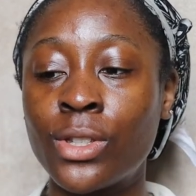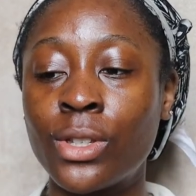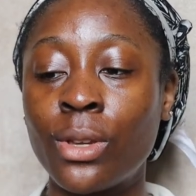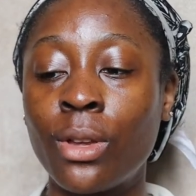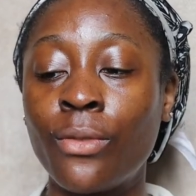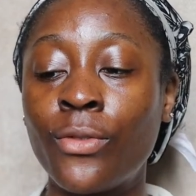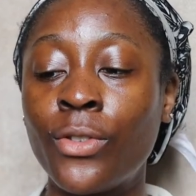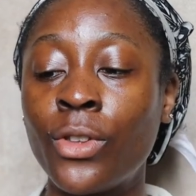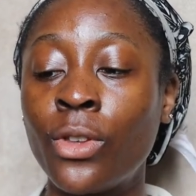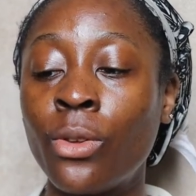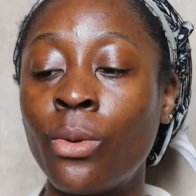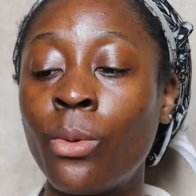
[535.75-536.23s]
So
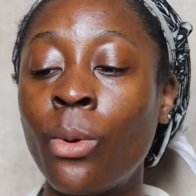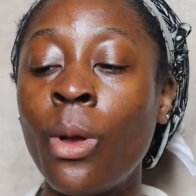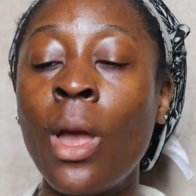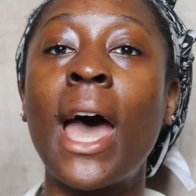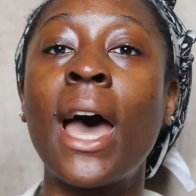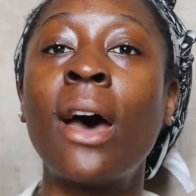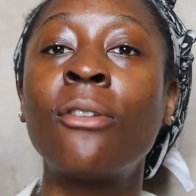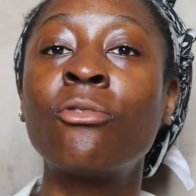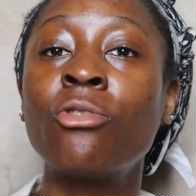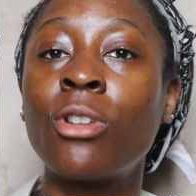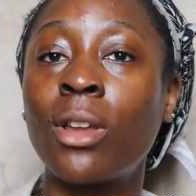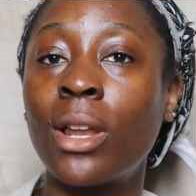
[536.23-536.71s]
if you
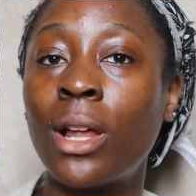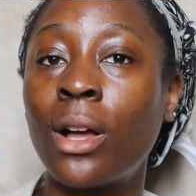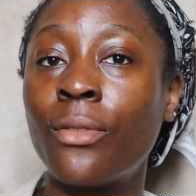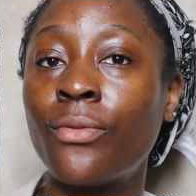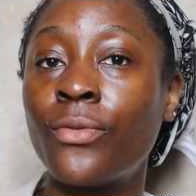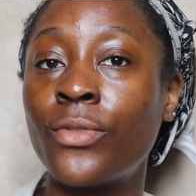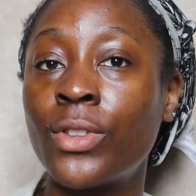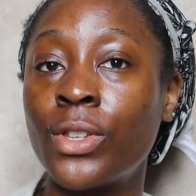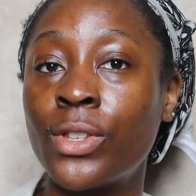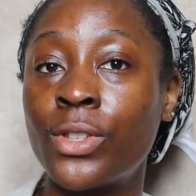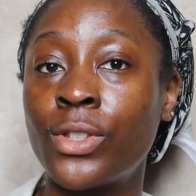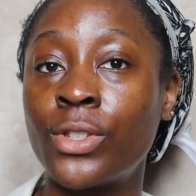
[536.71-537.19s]
have tried
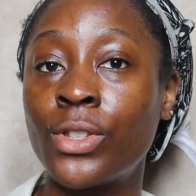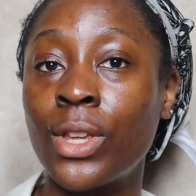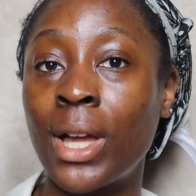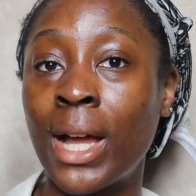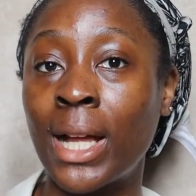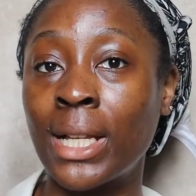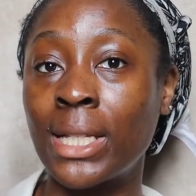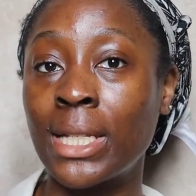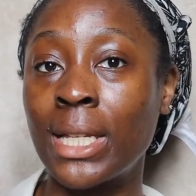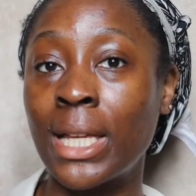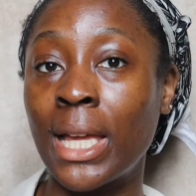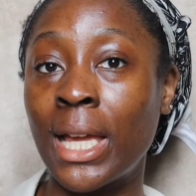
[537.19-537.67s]
out this
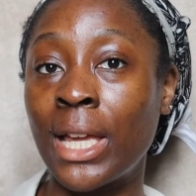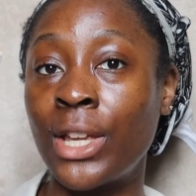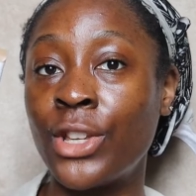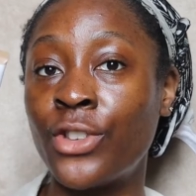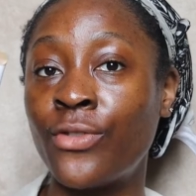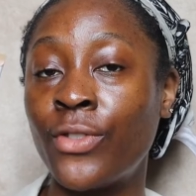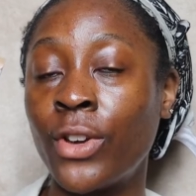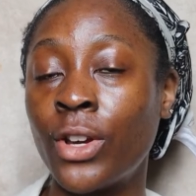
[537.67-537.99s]
anti-age